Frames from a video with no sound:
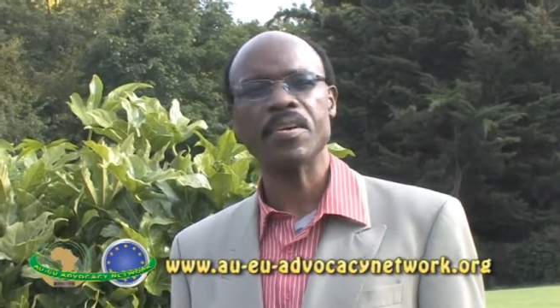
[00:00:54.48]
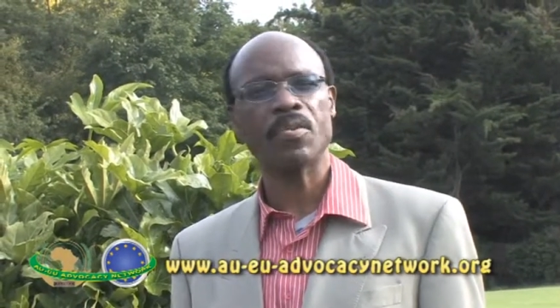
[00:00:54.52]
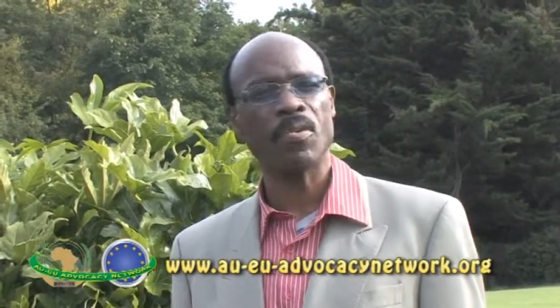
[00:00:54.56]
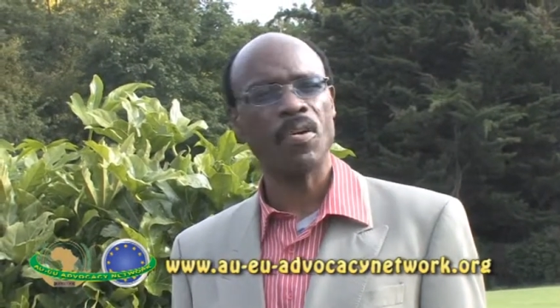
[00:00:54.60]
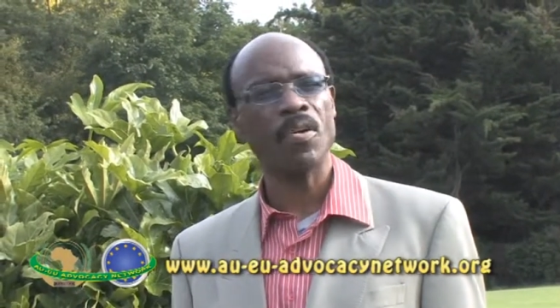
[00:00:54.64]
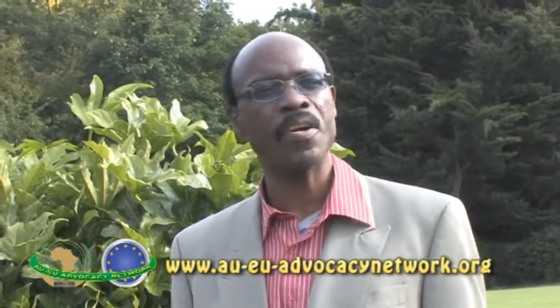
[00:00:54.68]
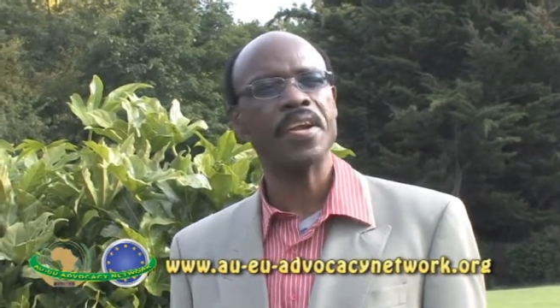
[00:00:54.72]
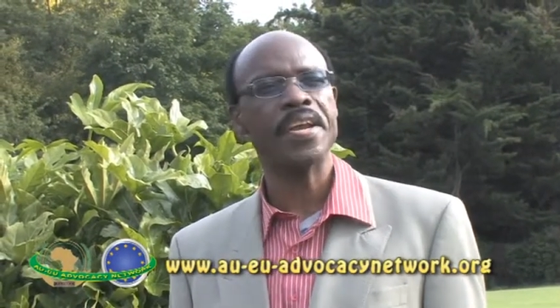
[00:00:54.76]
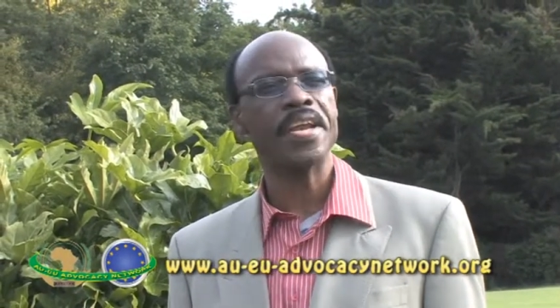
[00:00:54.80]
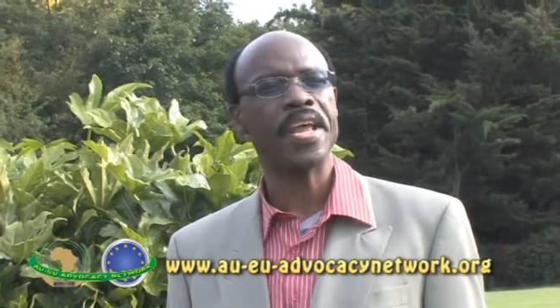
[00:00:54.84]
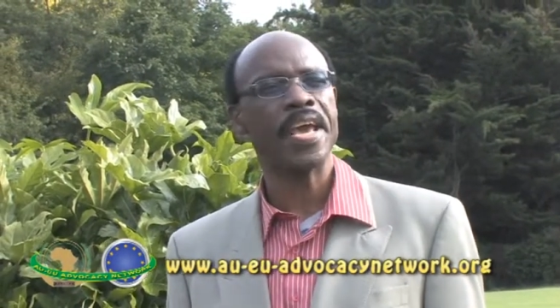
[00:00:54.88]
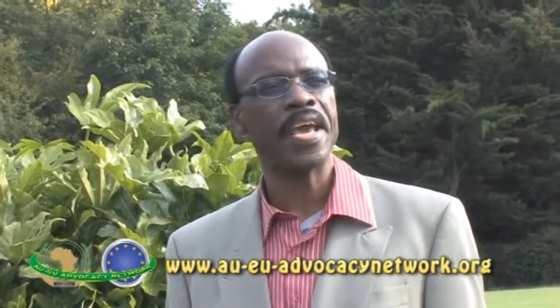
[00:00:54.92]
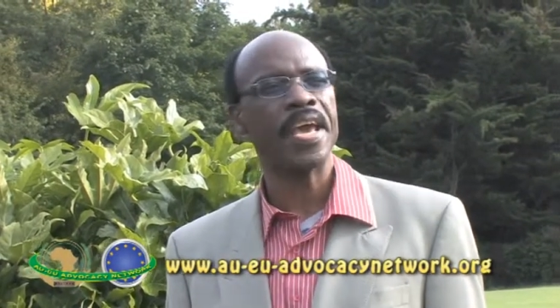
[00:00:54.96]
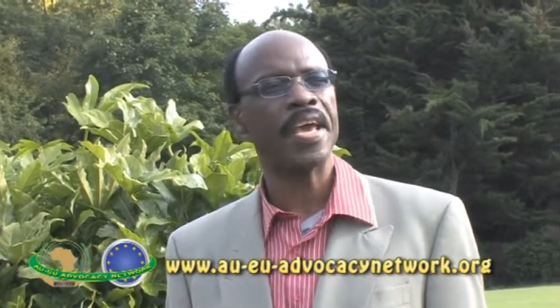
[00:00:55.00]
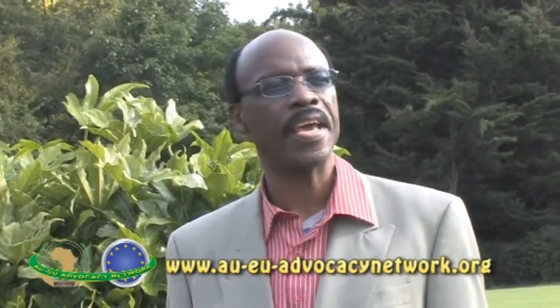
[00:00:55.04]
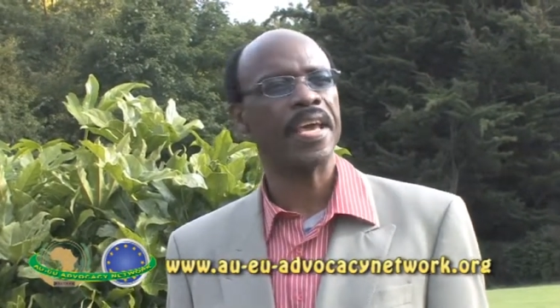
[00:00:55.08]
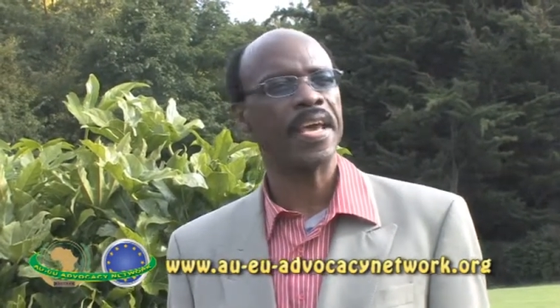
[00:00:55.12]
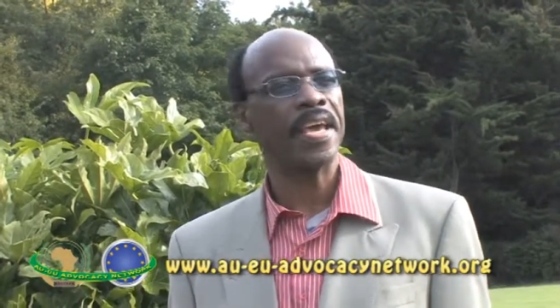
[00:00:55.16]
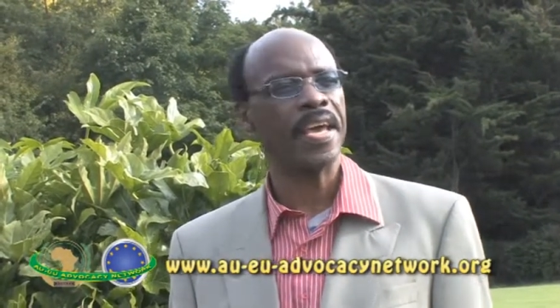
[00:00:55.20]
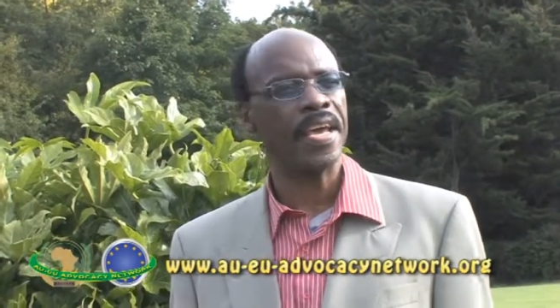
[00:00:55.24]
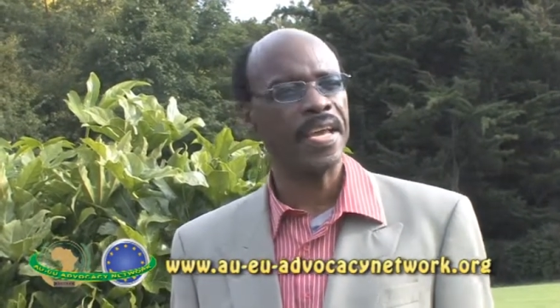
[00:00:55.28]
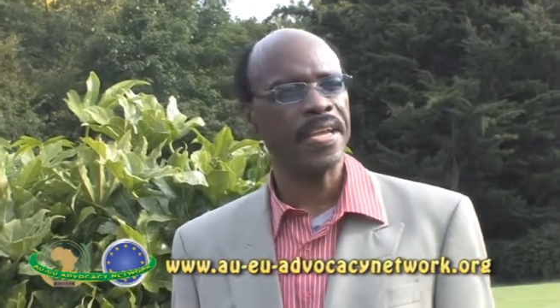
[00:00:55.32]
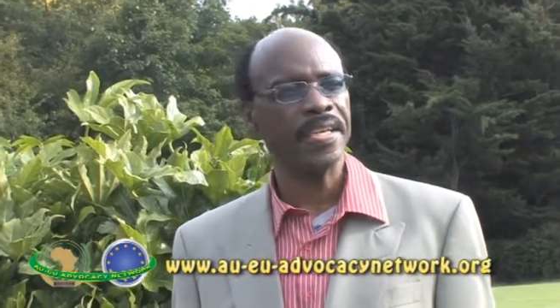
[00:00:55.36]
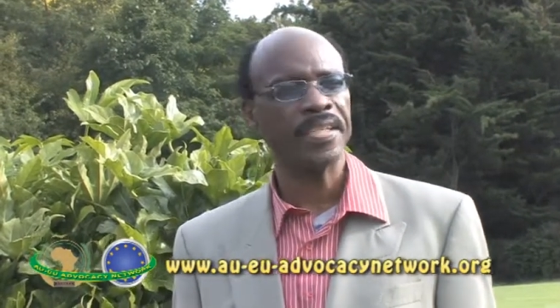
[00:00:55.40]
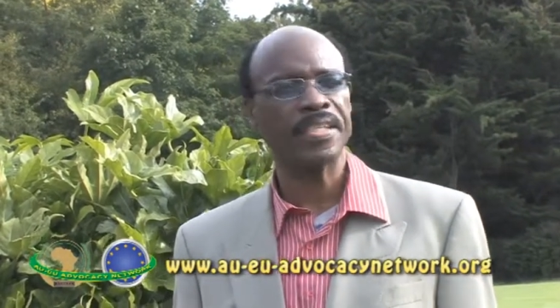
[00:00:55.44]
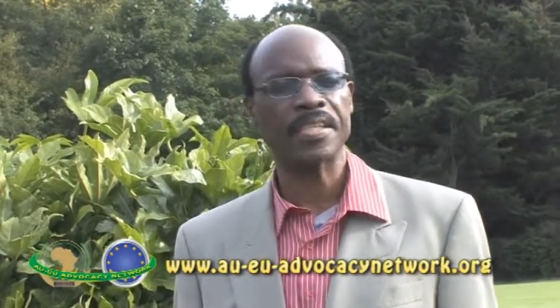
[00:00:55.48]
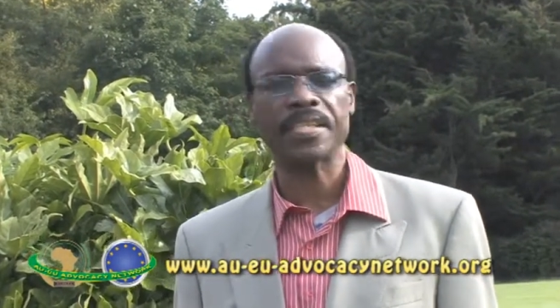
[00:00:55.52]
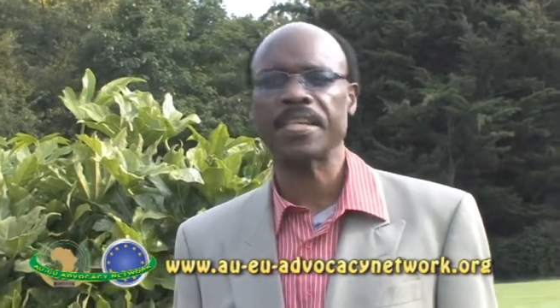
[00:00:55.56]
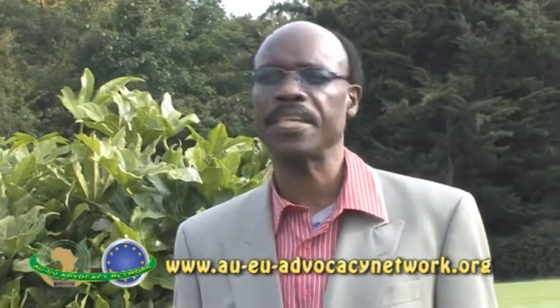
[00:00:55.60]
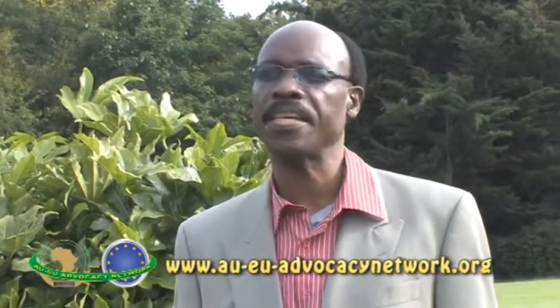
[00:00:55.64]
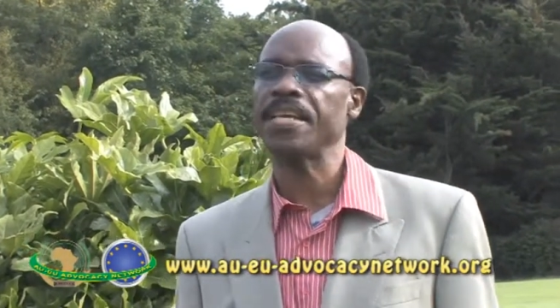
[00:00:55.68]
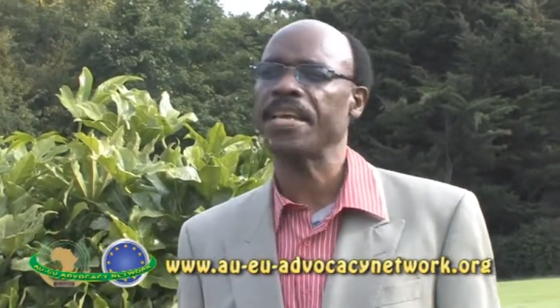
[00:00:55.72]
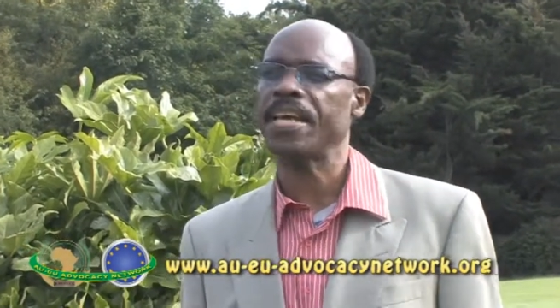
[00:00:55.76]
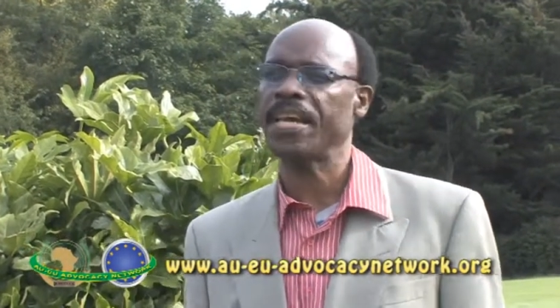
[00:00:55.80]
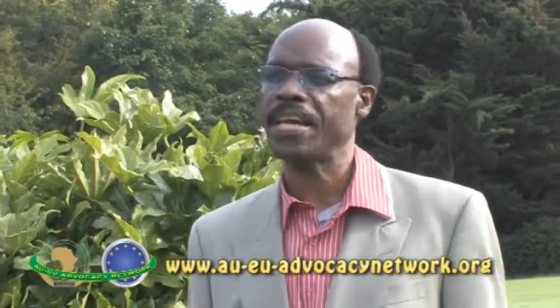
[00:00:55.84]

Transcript: on 8 key